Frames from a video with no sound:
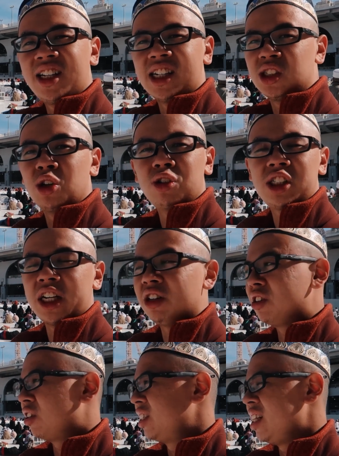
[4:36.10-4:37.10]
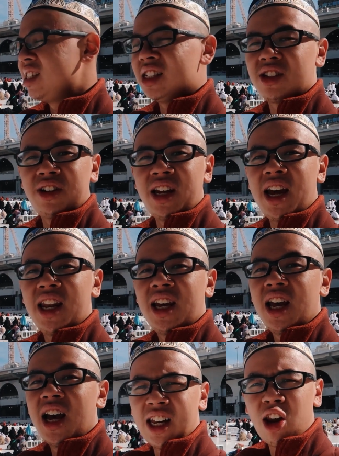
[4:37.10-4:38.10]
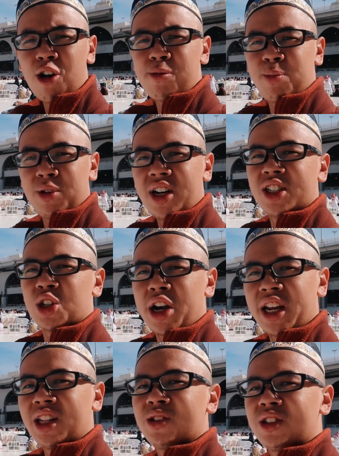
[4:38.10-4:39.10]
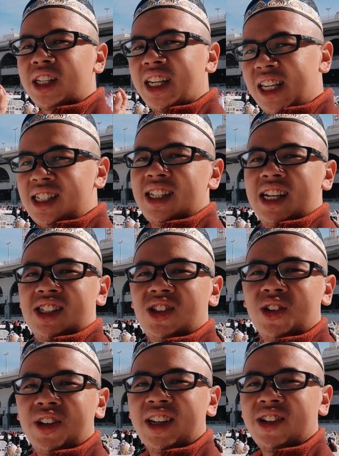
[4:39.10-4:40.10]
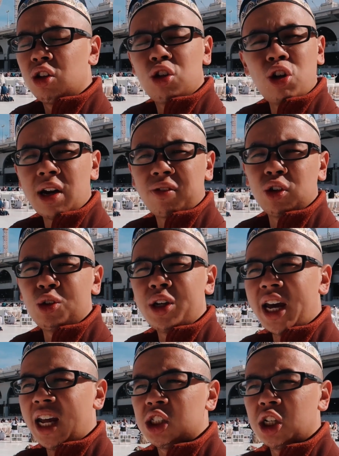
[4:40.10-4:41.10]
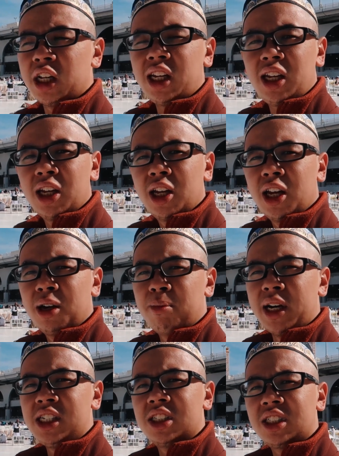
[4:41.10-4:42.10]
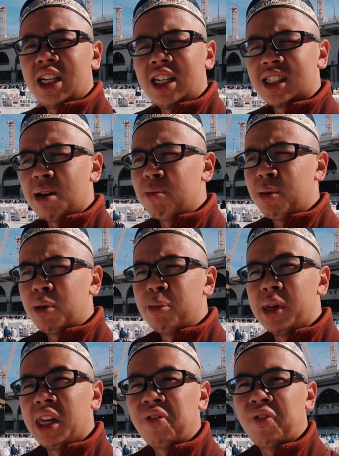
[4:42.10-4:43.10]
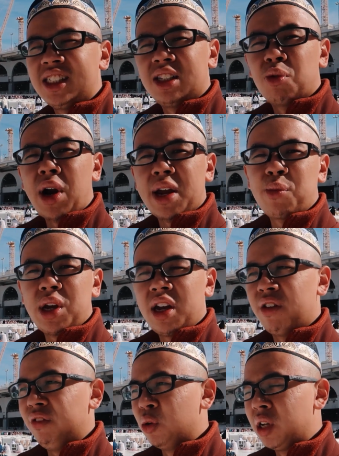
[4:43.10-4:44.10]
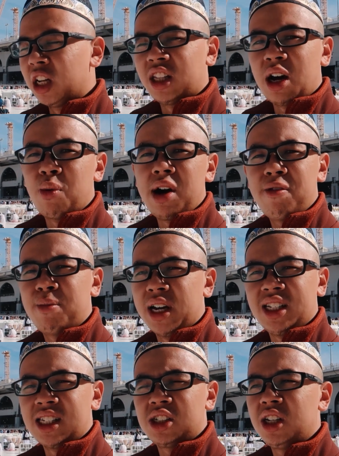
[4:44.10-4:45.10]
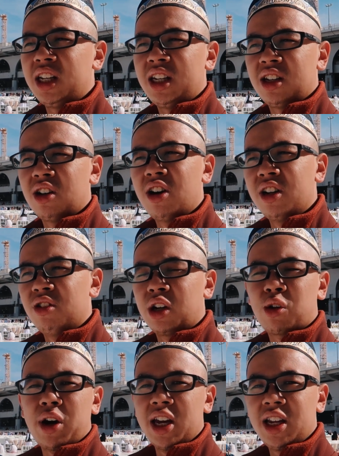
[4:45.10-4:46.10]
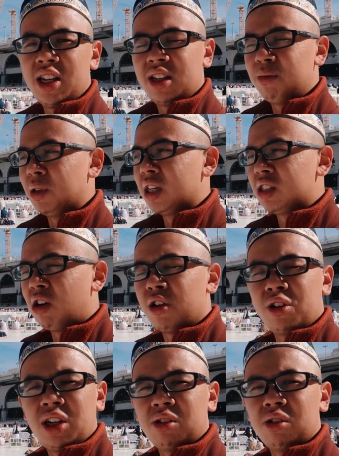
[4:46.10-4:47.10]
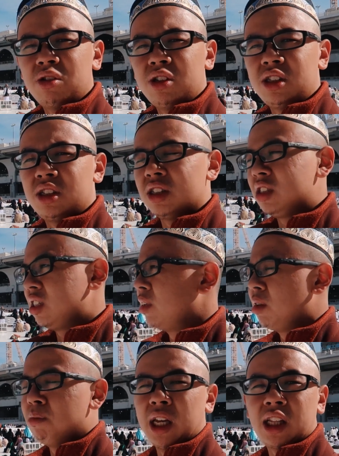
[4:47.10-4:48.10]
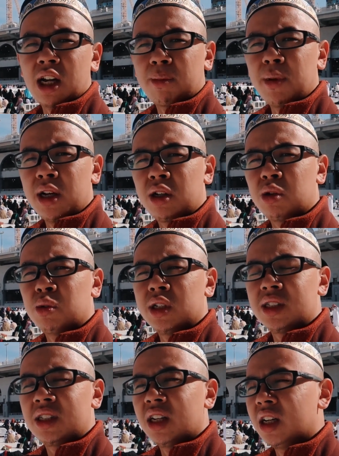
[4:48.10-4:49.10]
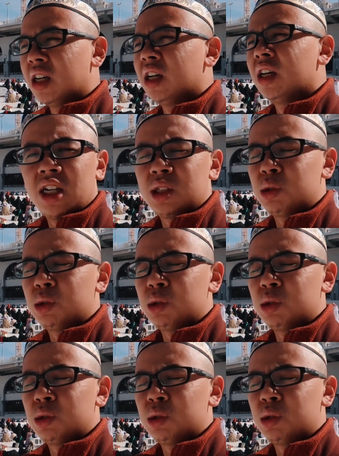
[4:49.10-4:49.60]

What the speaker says: there's no general consensus on that. A lot of people are trying to kiss that stone. You don't have to do that actually, but it's just that some people believe it's the right way of doing the tawaf, but it's actually not required because all you need to do is just make takbir towards the Hajar